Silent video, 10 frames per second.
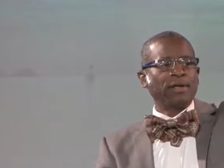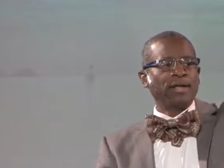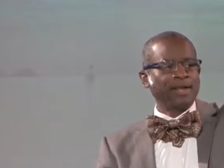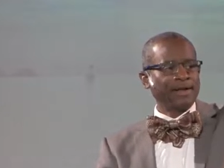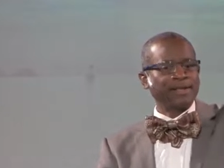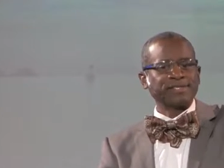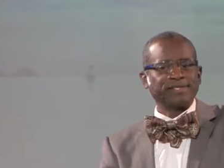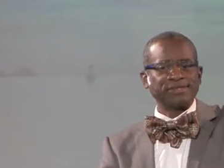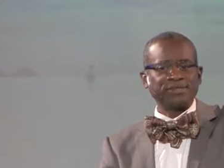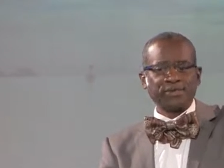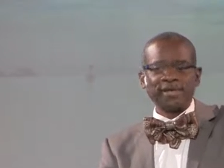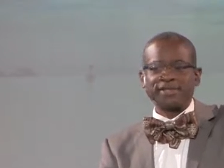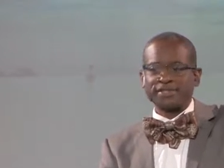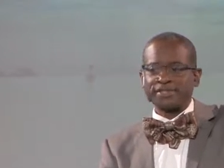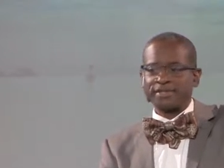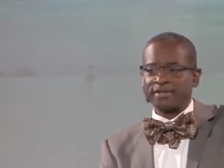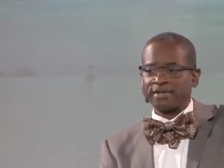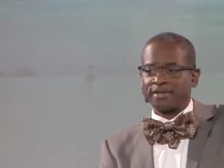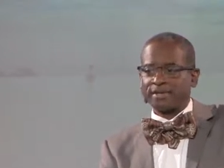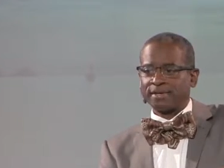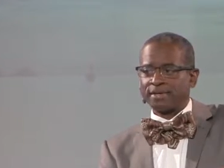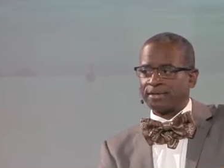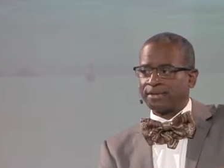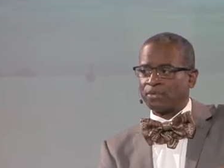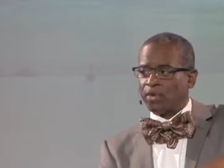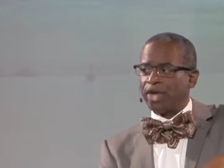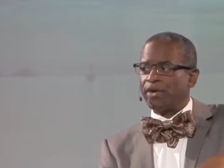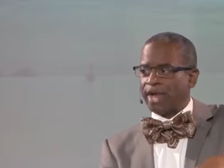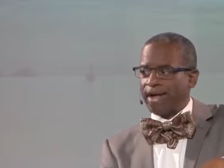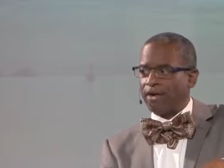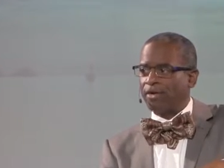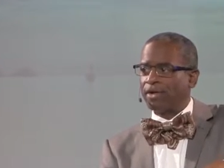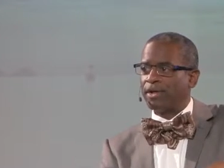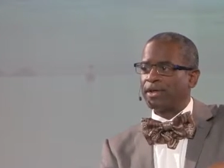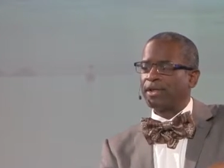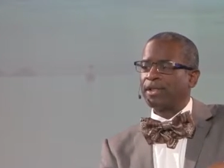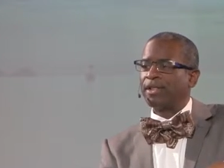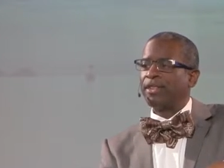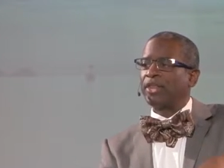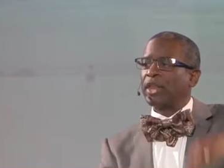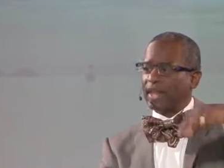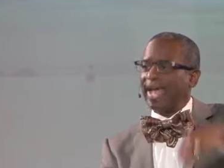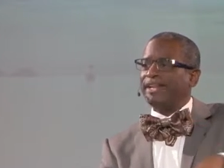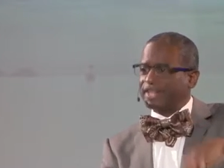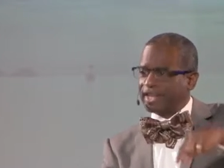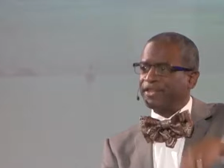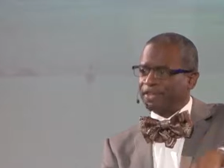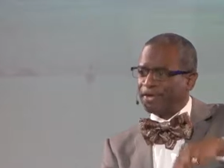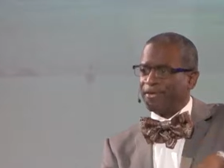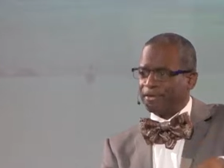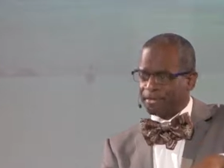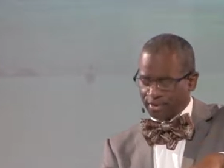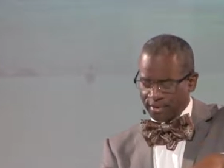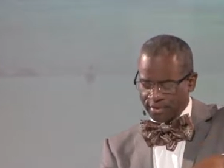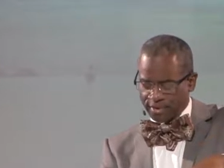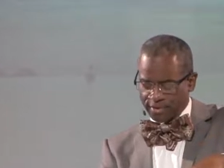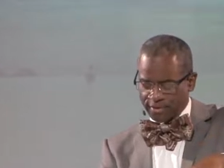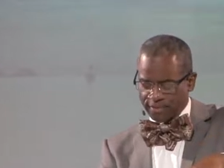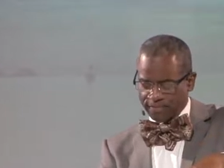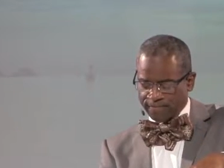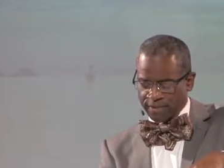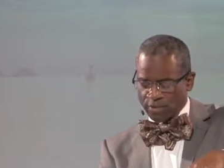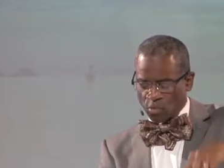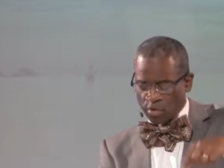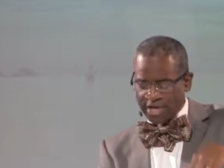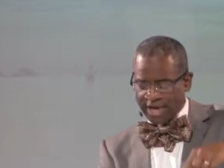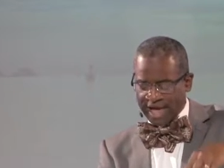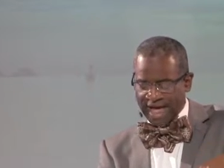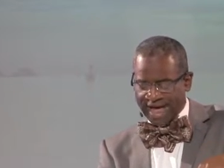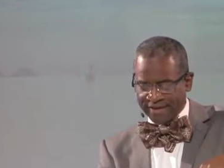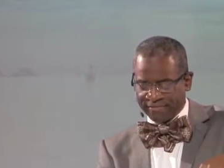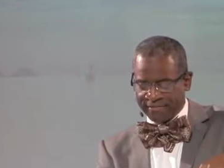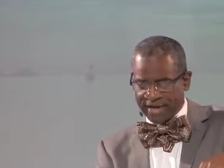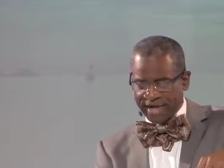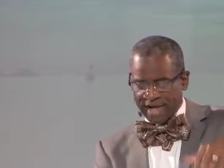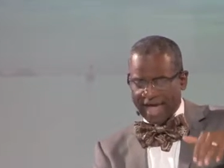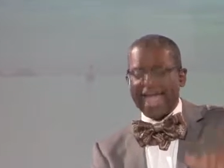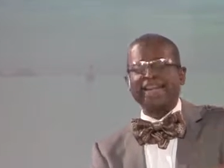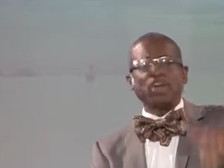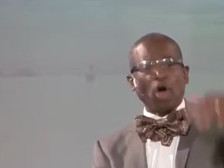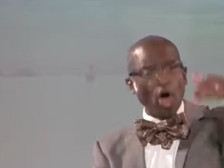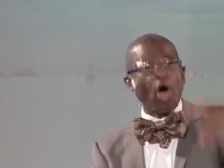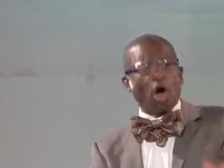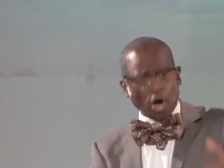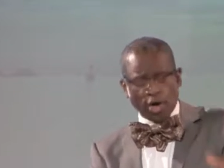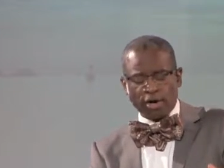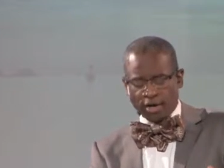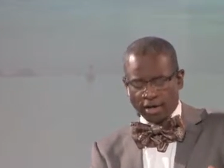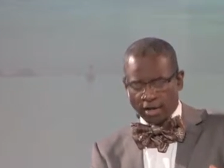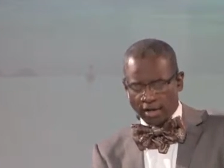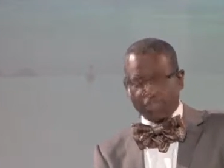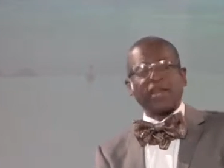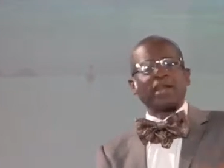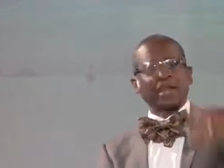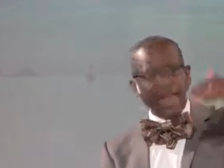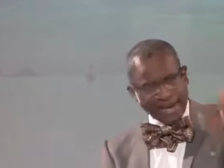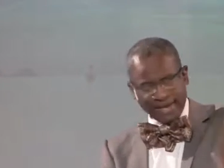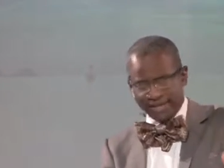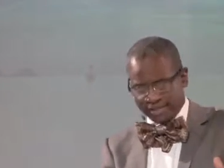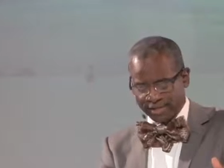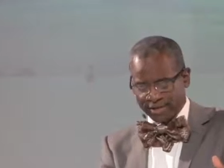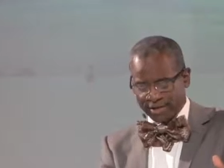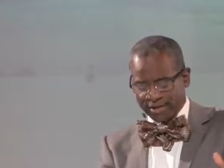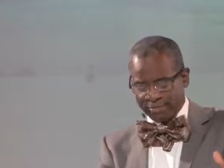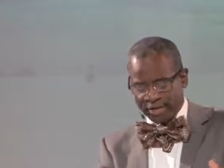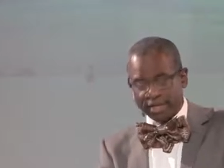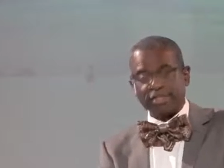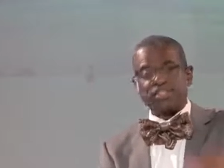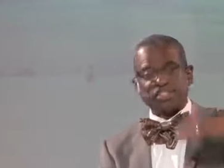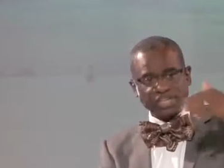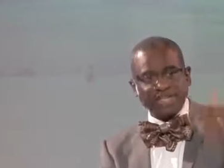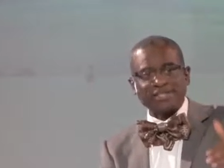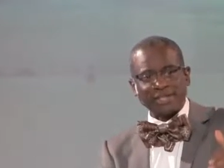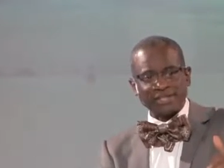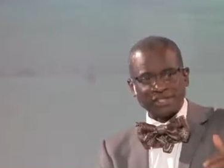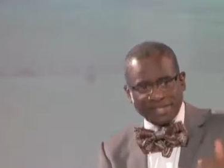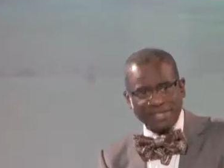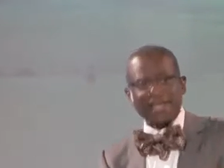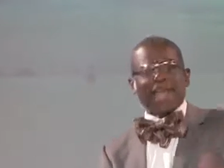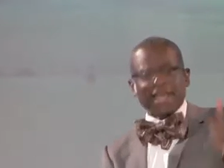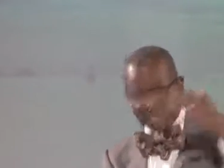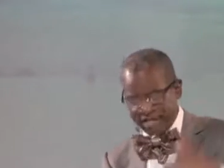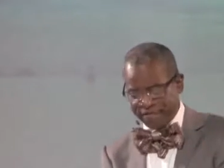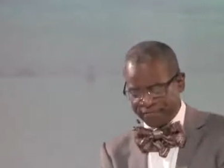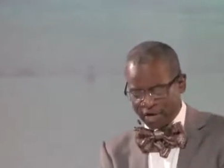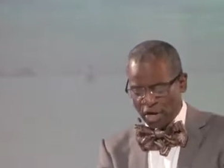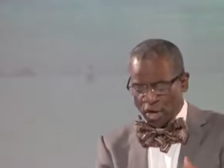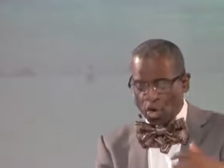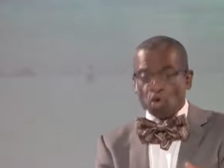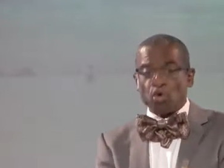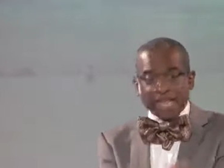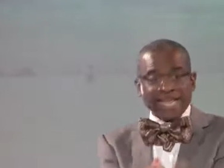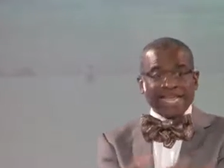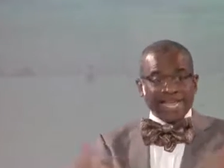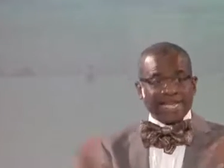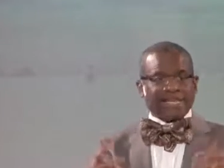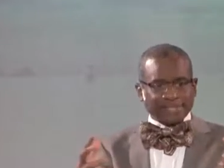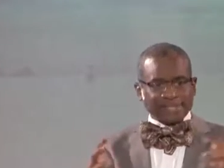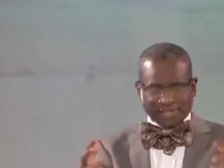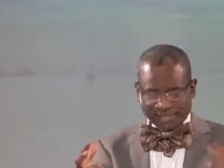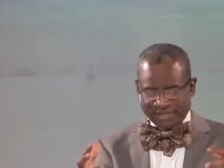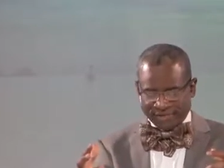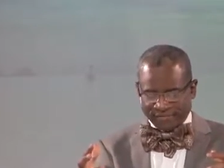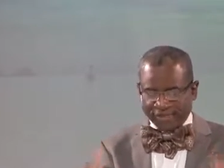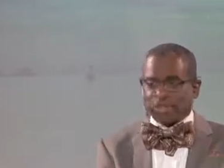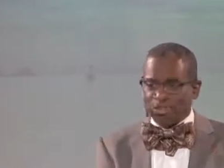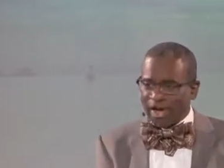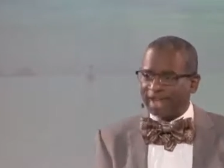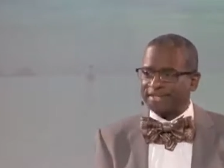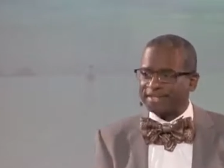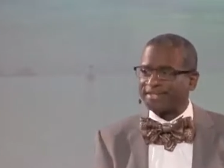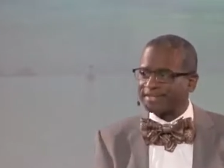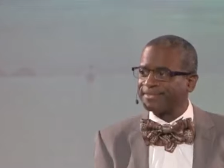In us, through us. We are now the light in the earth. We have and are the light because Jesus gave who he is to us.